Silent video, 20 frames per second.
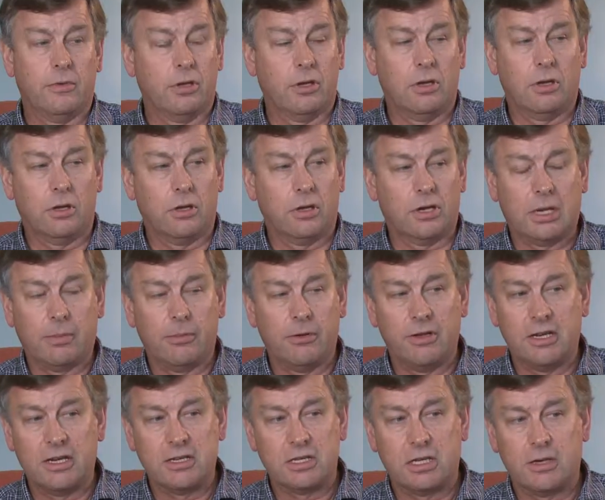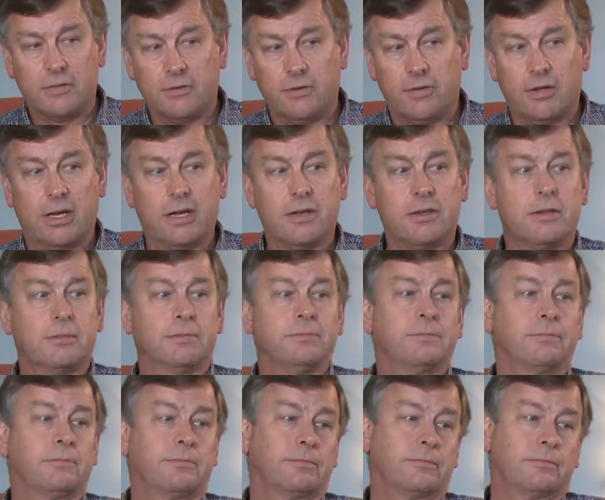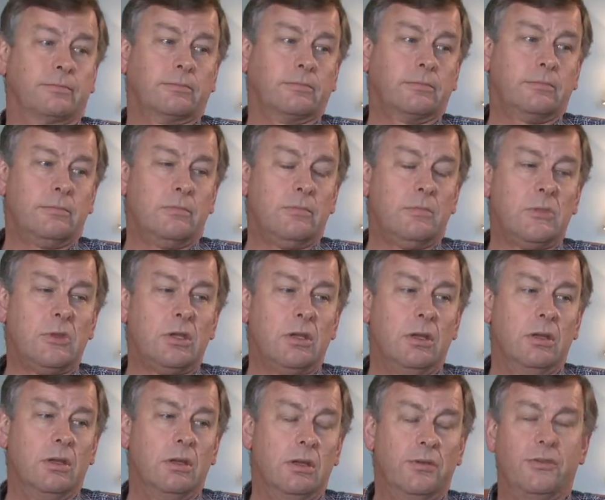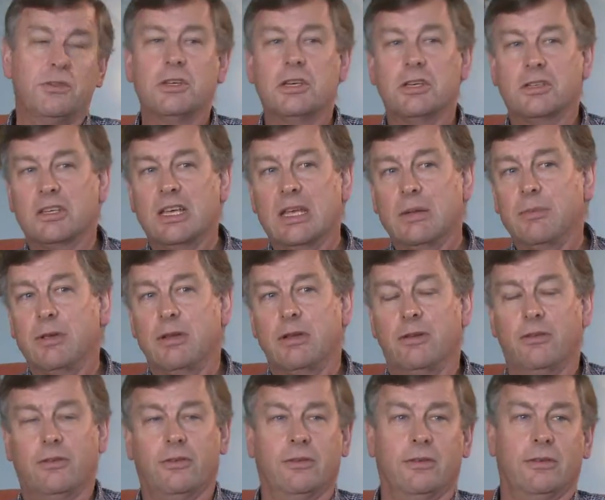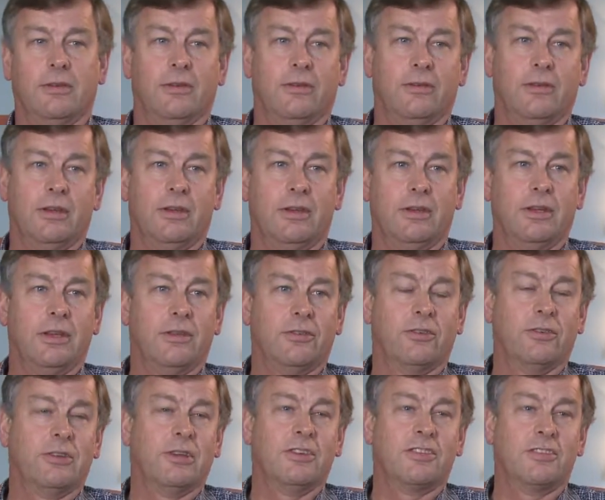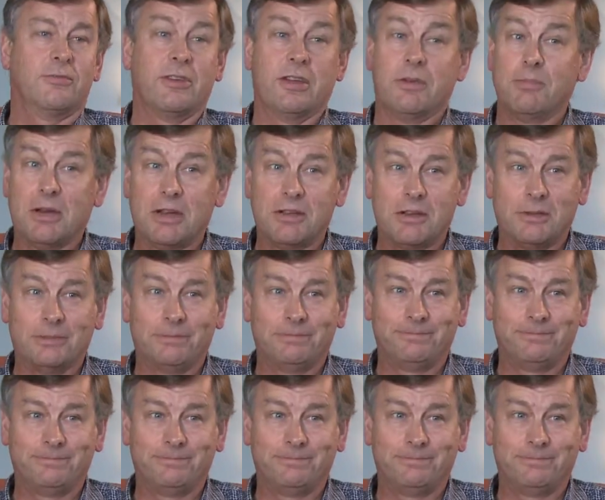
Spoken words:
A couple of days after that, the nurse came in and said, "Here's a slice of bread and butter."